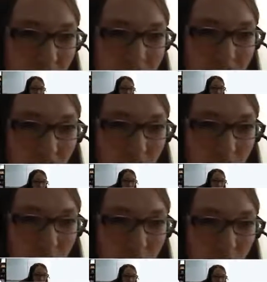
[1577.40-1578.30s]

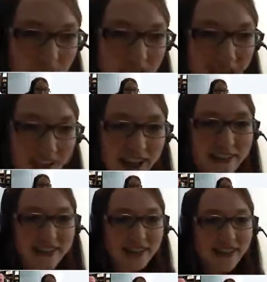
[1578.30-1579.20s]
hands-on with
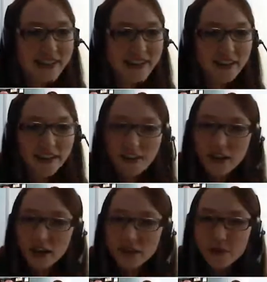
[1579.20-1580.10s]
ArcGIS, and I think
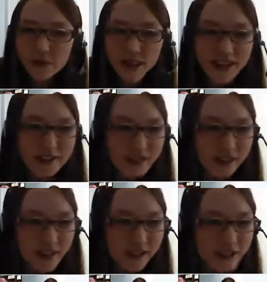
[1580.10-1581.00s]
we already
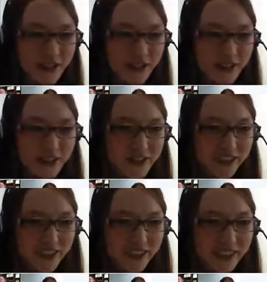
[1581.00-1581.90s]
answered that question
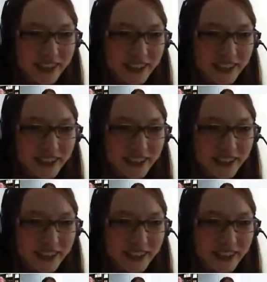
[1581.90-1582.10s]
actually.